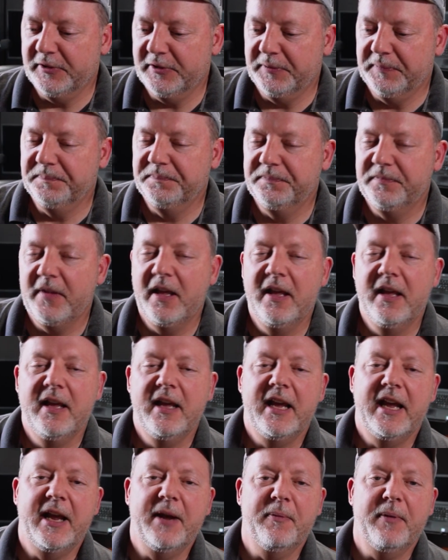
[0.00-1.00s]
So
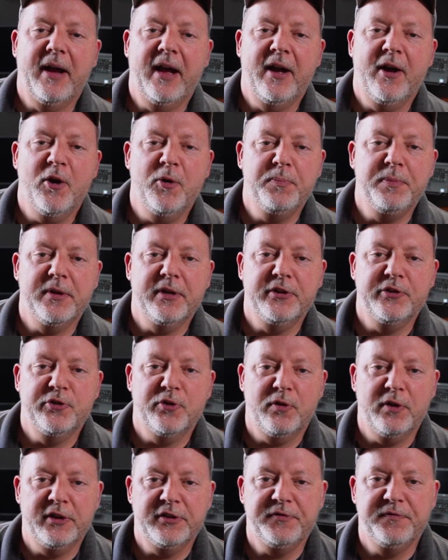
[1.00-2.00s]
anyway, I hope you
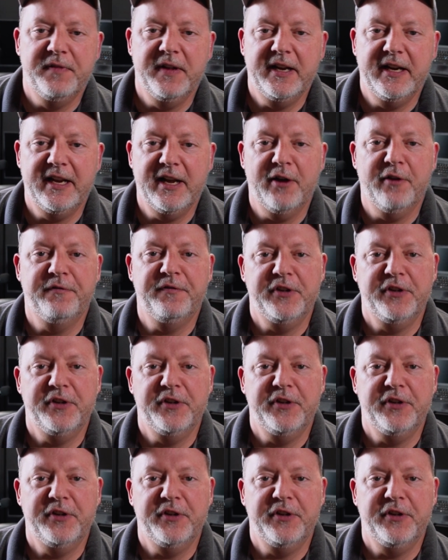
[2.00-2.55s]
enjoy this video.